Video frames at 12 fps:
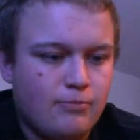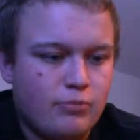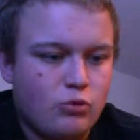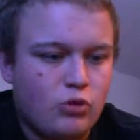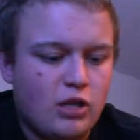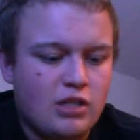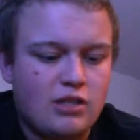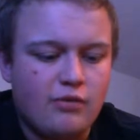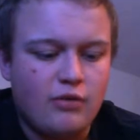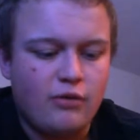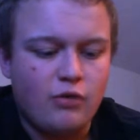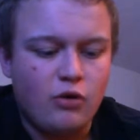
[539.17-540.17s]
So let's give
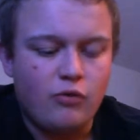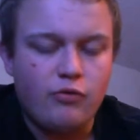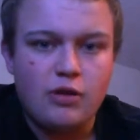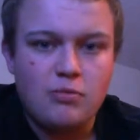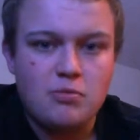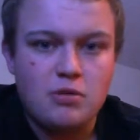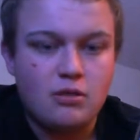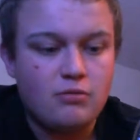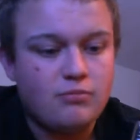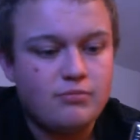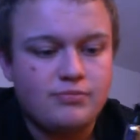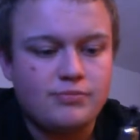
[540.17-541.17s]
it a few vapes and
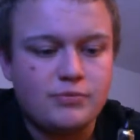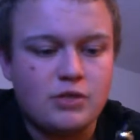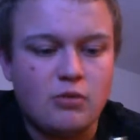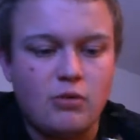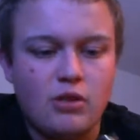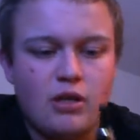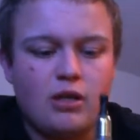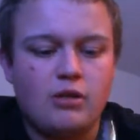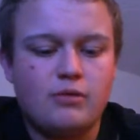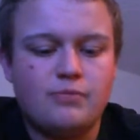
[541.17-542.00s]
see what you think.